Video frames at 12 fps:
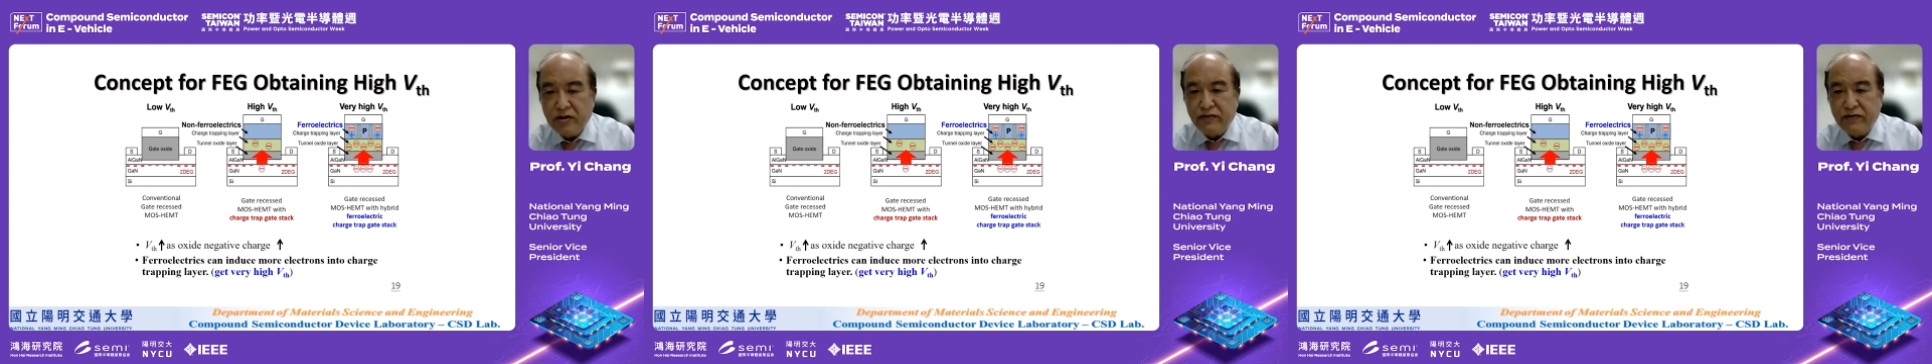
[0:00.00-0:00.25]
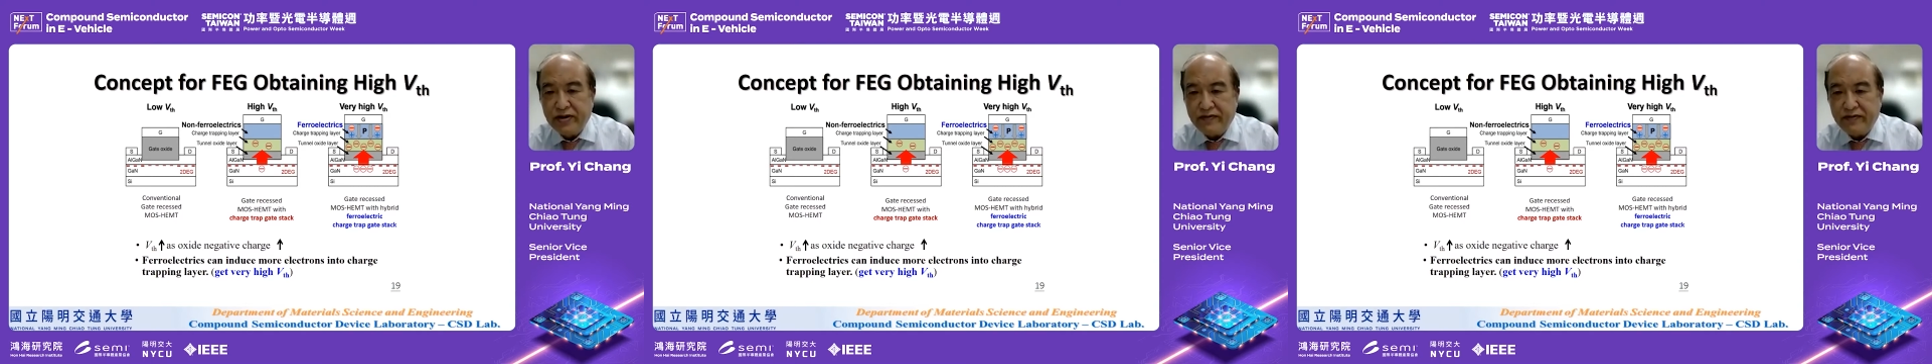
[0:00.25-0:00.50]

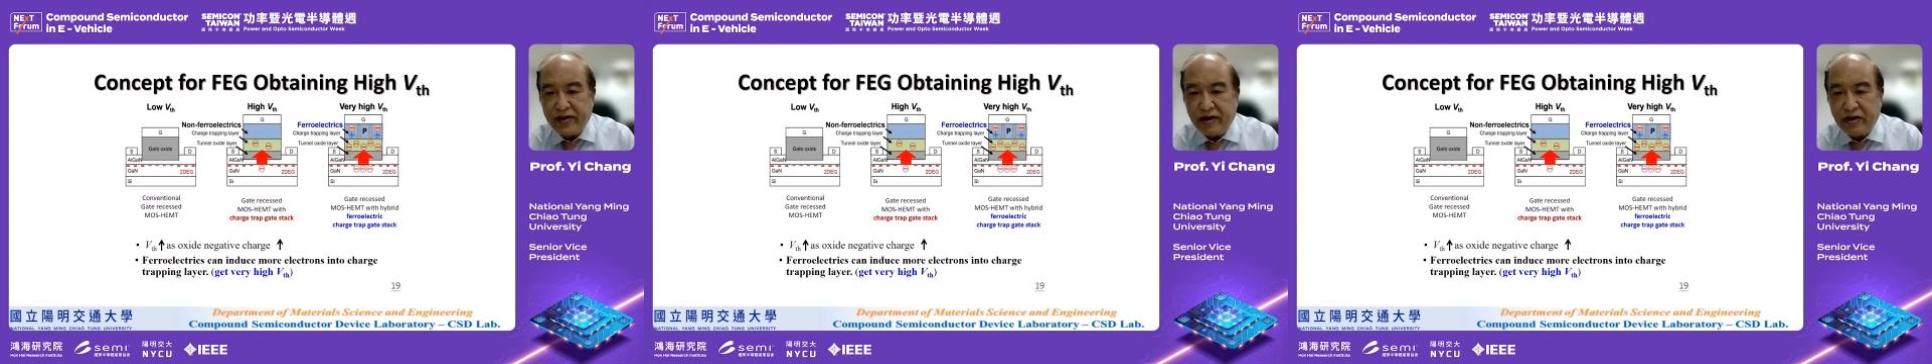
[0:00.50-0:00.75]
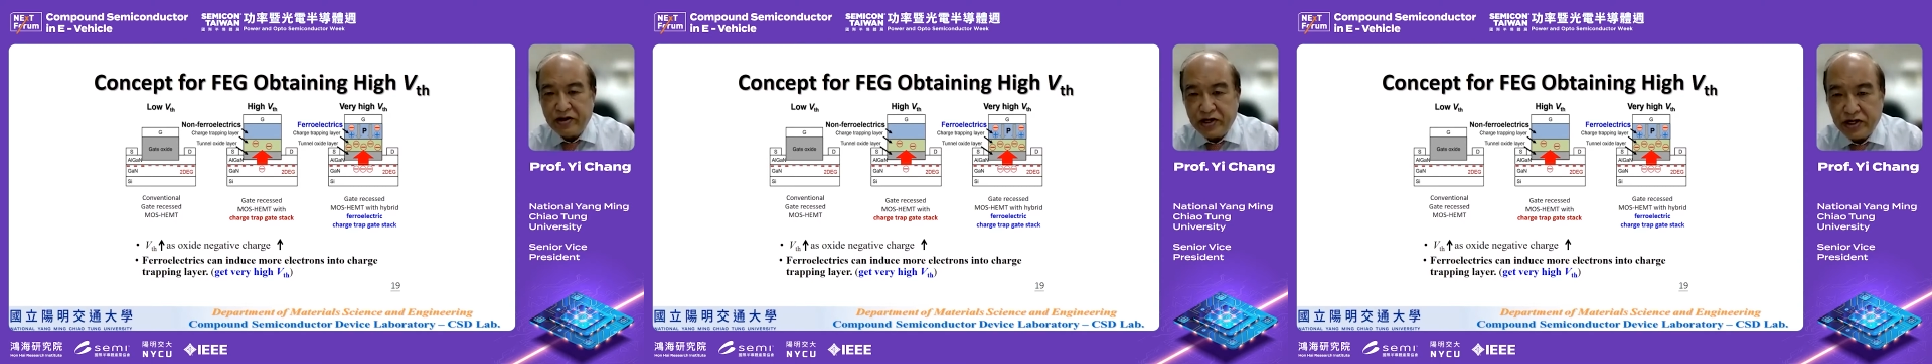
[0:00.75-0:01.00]
with
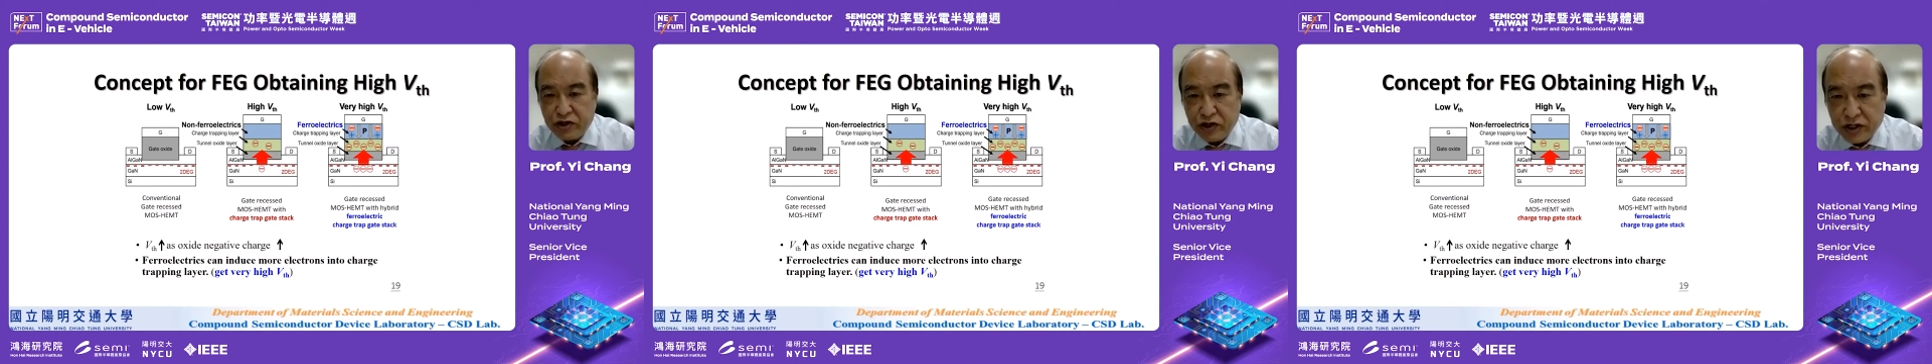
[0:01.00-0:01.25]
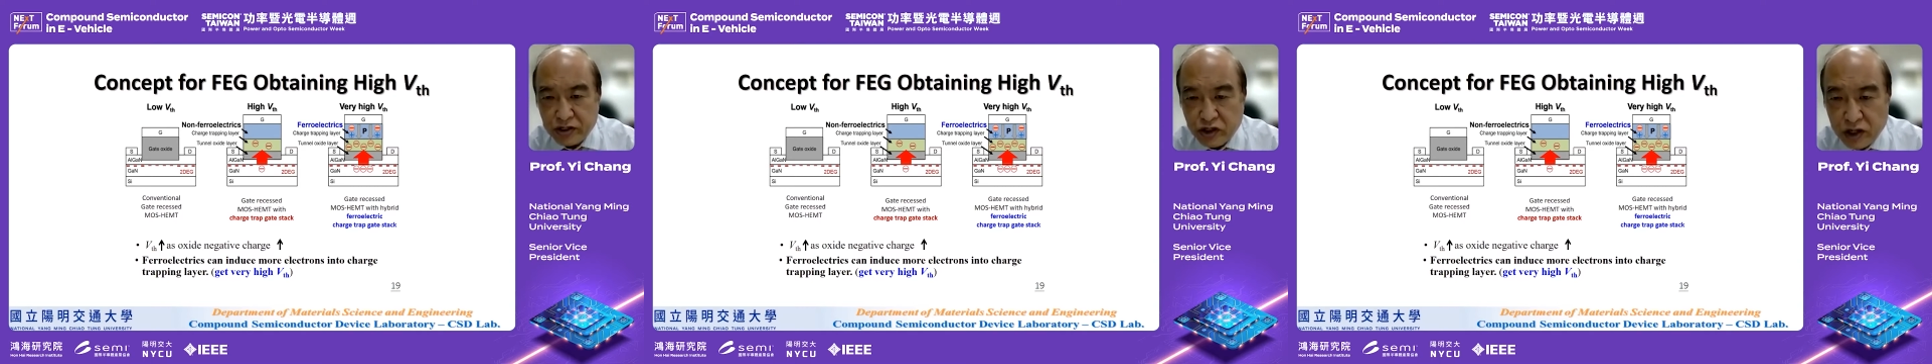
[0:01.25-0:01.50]

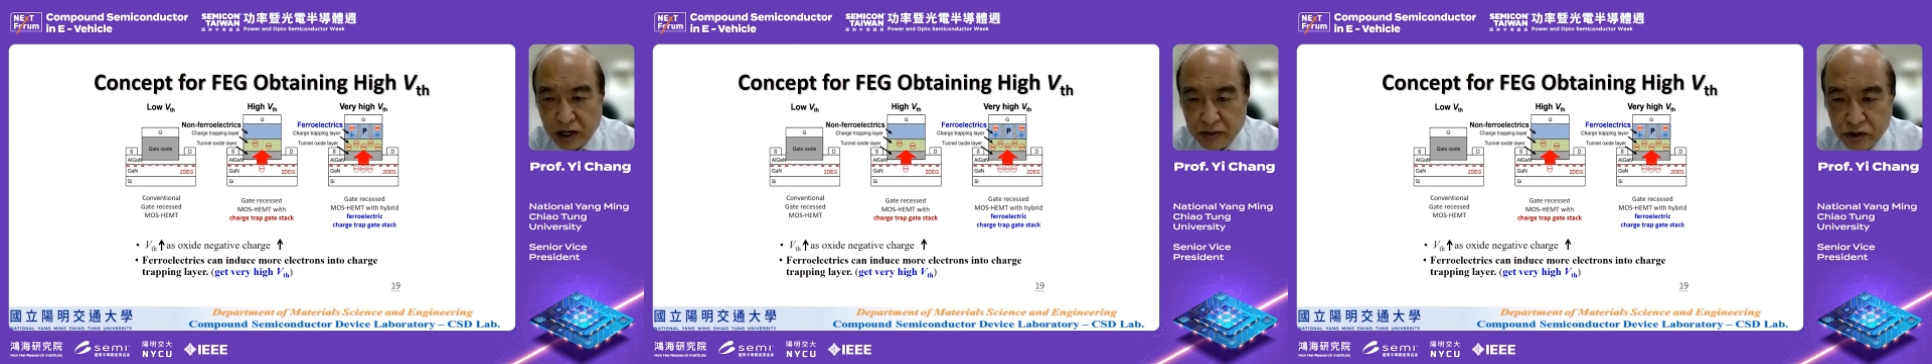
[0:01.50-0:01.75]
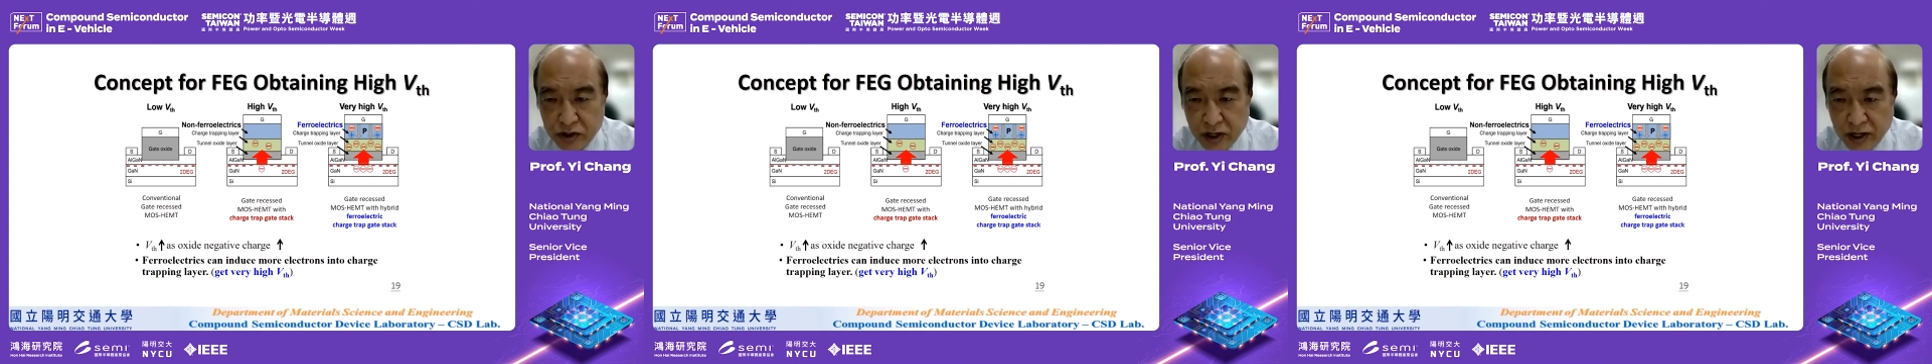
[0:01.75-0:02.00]
ferroelectric
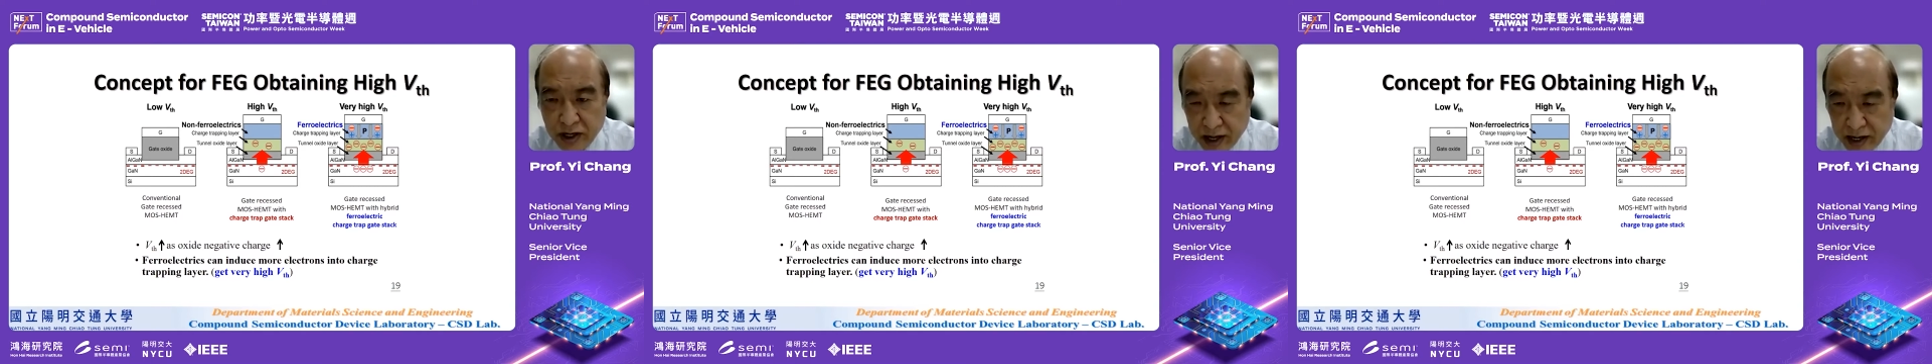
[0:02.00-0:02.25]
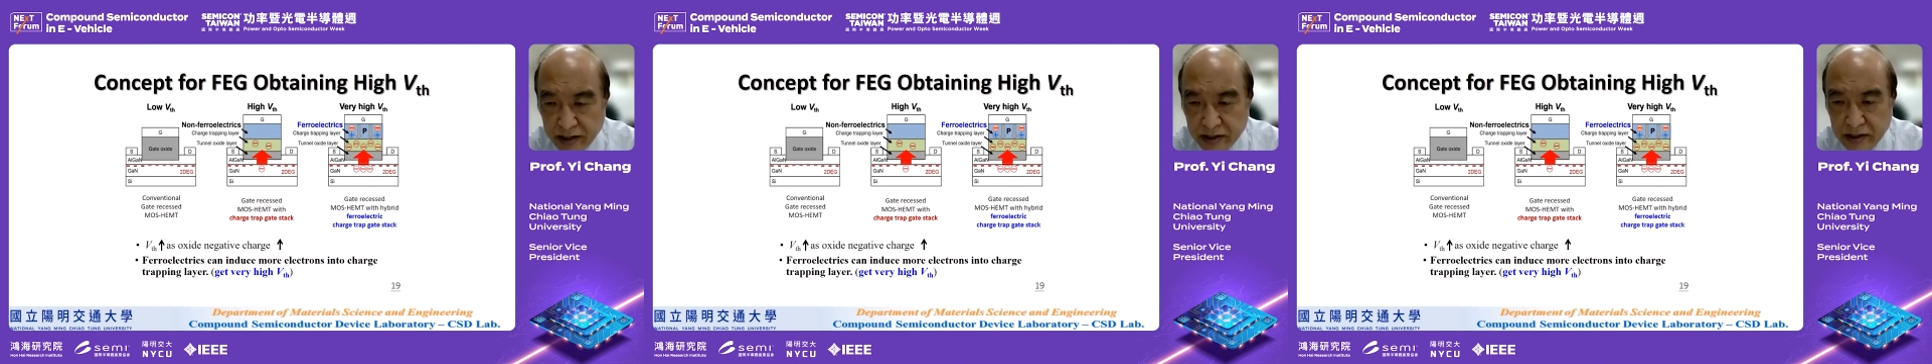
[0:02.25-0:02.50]
charging
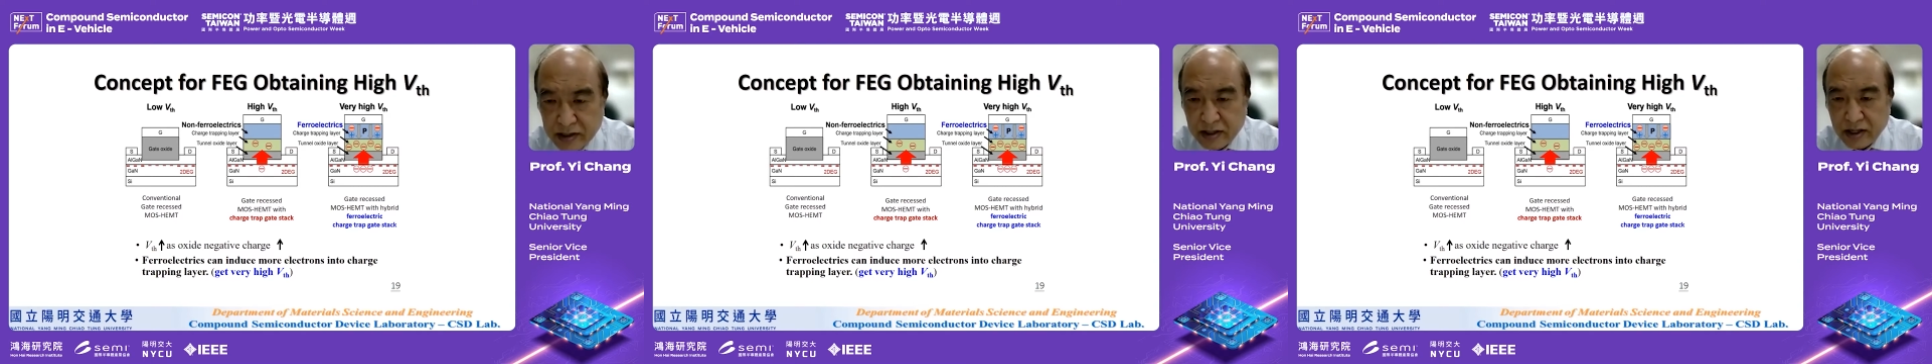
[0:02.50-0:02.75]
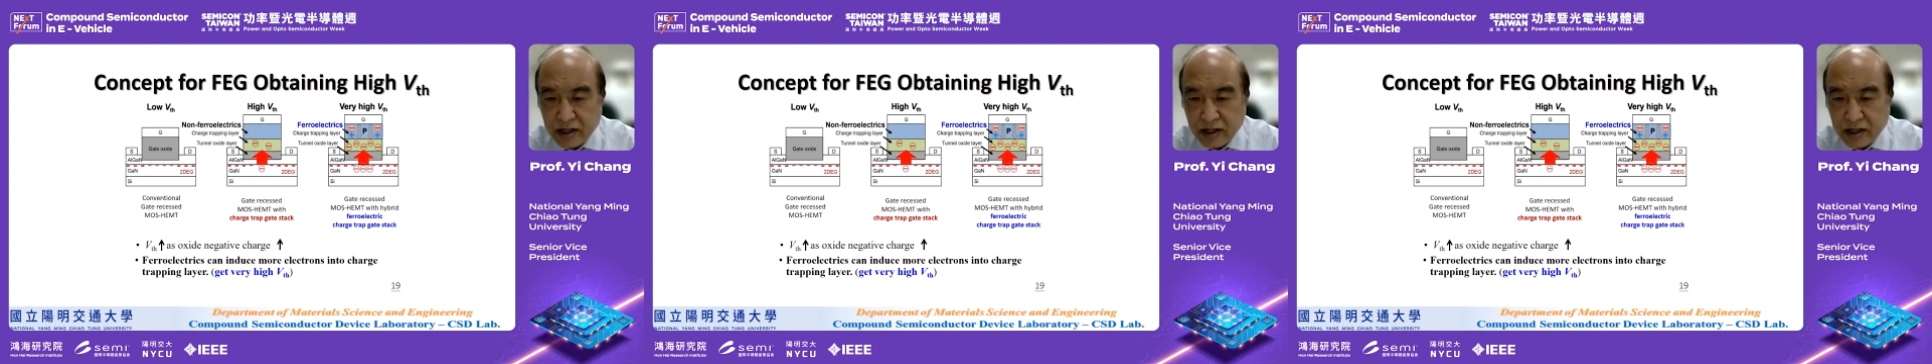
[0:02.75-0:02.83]
layers,